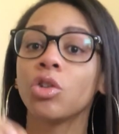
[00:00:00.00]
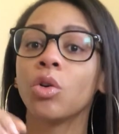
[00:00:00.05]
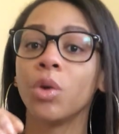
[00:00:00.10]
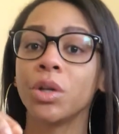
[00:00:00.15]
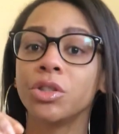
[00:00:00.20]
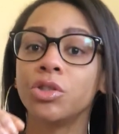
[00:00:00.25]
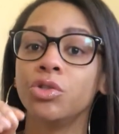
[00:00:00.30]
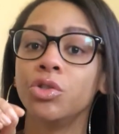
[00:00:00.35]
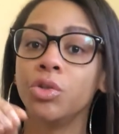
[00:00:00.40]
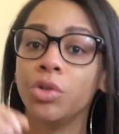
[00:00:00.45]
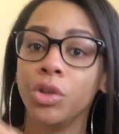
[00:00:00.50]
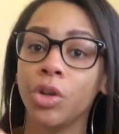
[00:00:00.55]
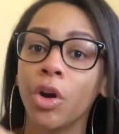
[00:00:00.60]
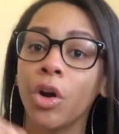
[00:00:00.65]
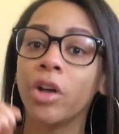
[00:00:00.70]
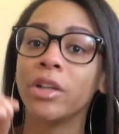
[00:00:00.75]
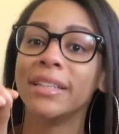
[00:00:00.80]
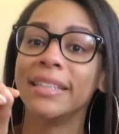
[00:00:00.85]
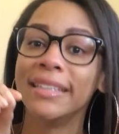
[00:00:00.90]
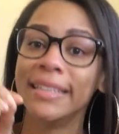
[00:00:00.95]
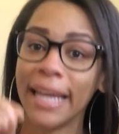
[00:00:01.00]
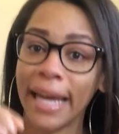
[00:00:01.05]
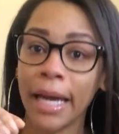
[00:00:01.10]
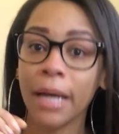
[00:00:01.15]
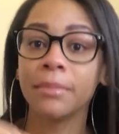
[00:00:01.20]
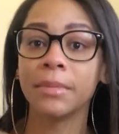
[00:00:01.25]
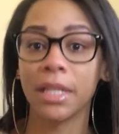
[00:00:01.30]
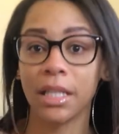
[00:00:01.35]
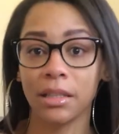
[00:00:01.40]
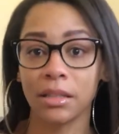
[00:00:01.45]
you're going to do your
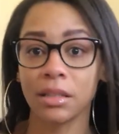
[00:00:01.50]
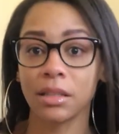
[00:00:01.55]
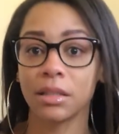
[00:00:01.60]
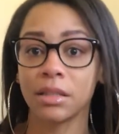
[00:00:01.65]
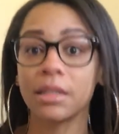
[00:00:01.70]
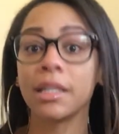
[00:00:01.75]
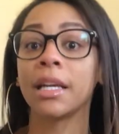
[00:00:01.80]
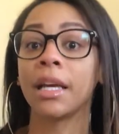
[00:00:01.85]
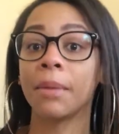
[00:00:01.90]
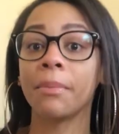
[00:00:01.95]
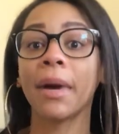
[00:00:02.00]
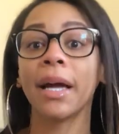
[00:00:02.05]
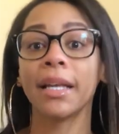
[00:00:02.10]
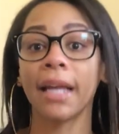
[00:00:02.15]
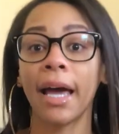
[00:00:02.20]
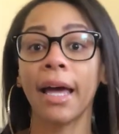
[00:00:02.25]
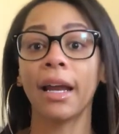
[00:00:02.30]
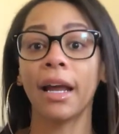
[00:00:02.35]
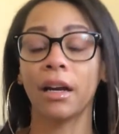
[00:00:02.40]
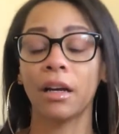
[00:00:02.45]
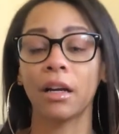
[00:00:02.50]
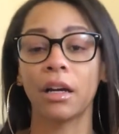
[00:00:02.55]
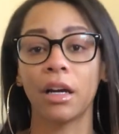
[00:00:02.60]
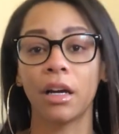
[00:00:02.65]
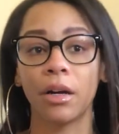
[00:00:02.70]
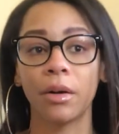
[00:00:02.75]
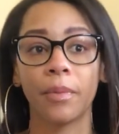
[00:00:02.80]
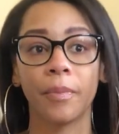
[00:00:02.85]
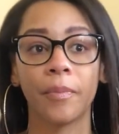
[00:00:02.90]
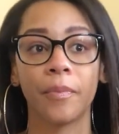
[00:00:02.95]
damnedest to get my dad out of
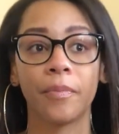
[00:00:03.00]
here.